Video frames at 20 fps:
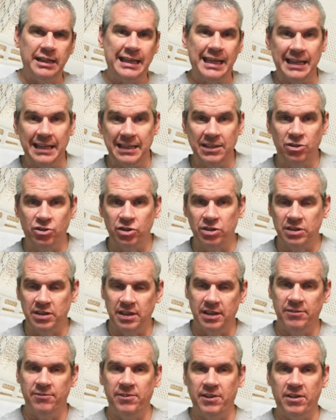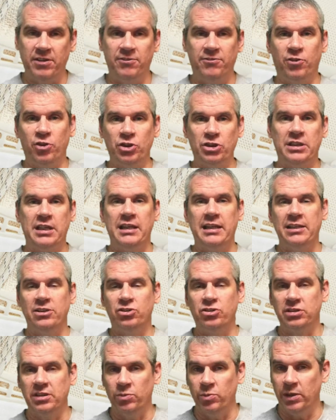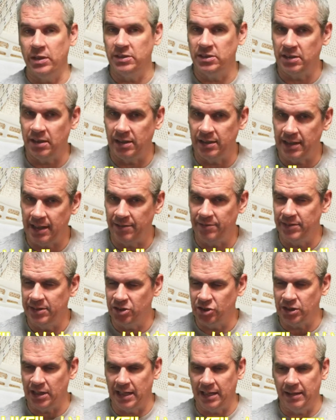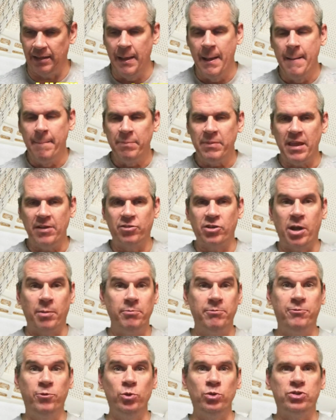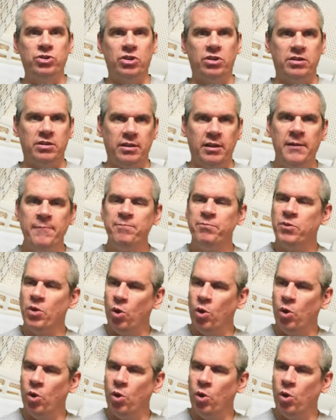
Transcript: getting interested in when I started having this channel have come full circle.